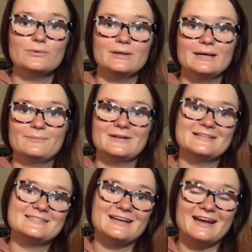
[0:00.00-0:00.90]
reading
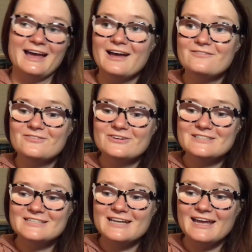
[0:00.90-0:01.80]
updates that I have for
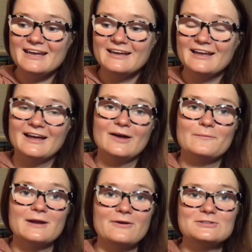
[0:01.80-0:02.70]
today
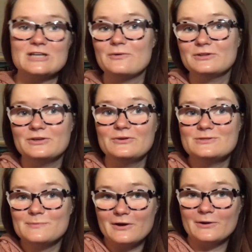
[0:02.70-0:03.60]
um, and I will chat with you
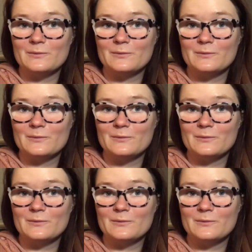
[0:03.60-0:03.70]
tomorrow.